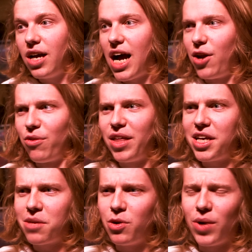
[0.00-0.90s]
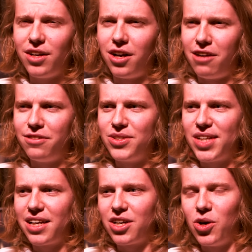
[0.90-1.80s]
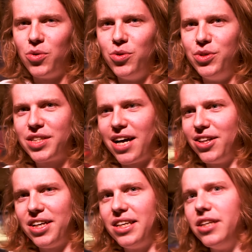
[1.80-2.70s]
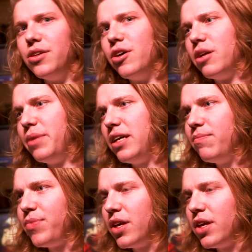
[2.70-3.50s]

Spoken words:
I don't think it could be written off as like, oh, you just got lucky. You know what I mean?